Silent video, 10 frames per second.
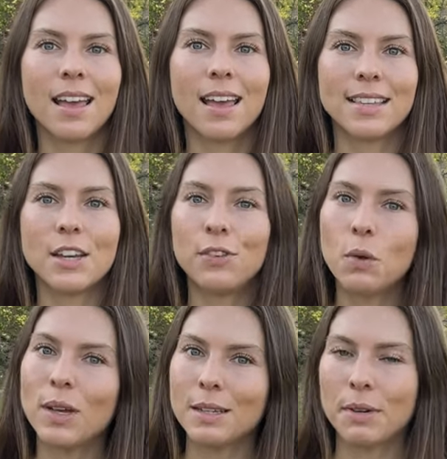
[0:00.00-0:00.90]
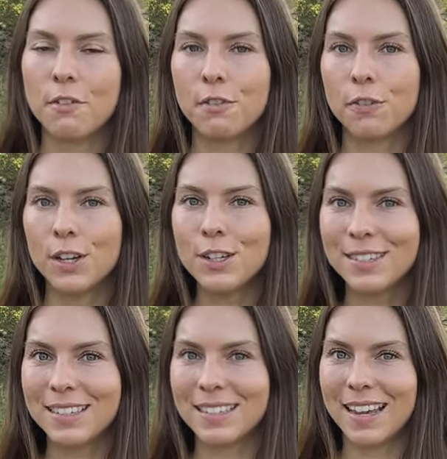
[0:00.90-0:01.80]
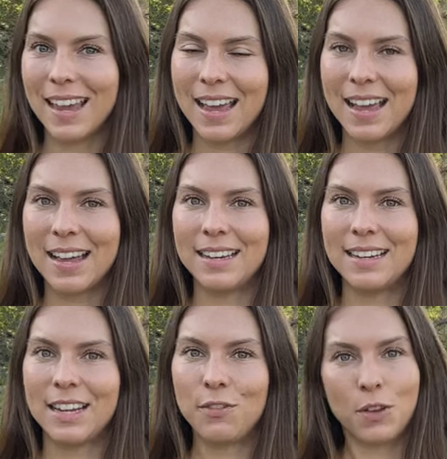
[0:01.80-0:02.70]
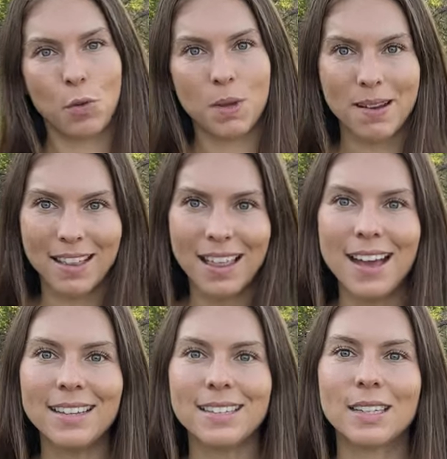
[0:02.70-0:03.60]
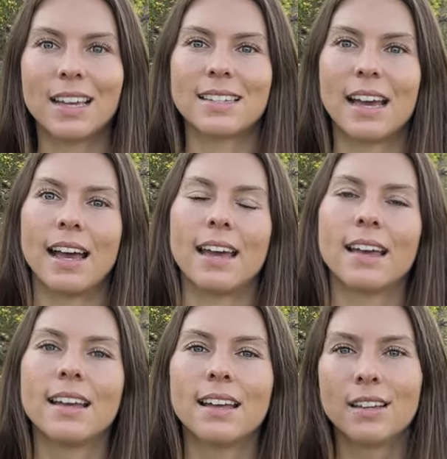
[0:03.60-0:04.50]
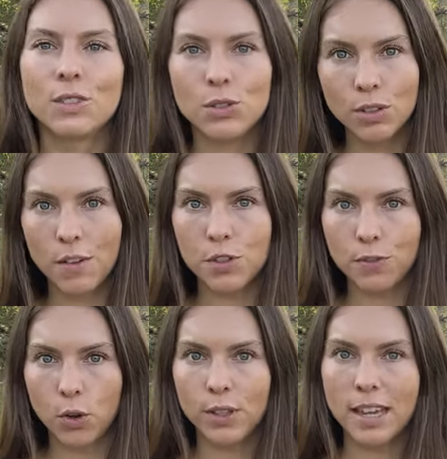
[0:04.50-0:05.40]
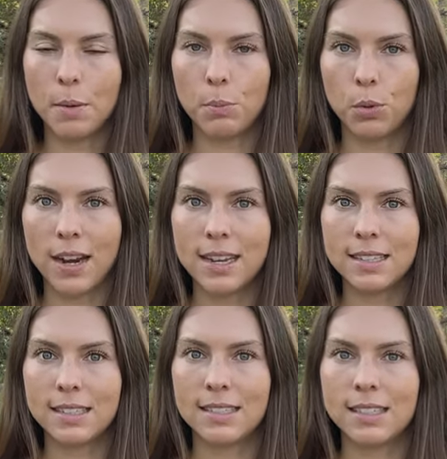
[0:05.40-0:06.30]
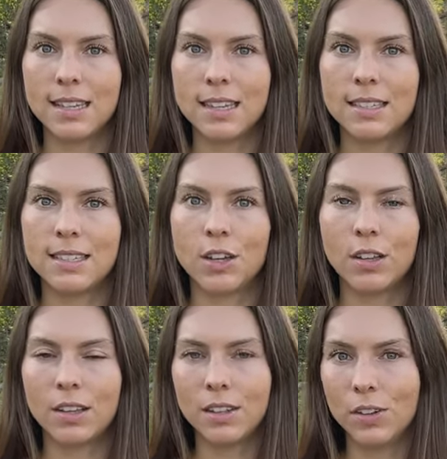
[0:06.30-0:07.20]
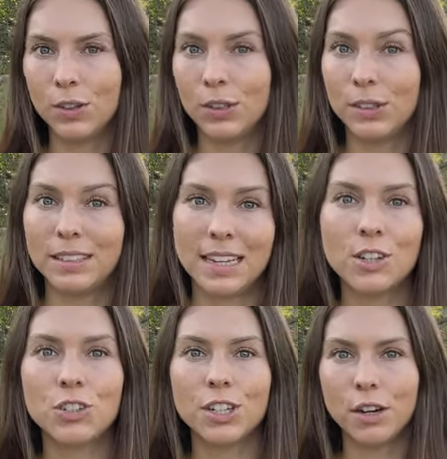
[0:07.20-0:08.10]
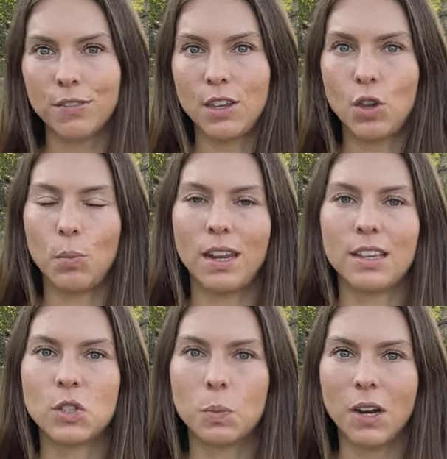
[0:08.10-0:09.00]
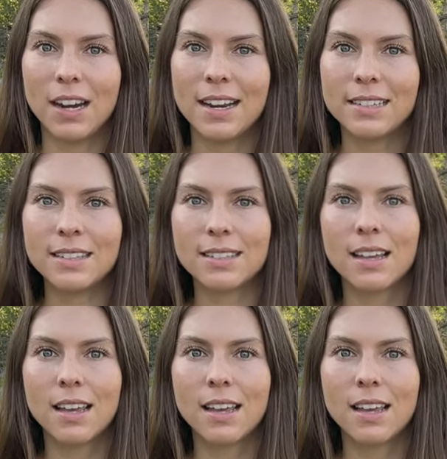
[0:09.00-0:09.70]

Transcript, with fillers: It definitely wasn't my first and it definitely won't be my last, because I do love to fully embrace the cyclical nature of the human experience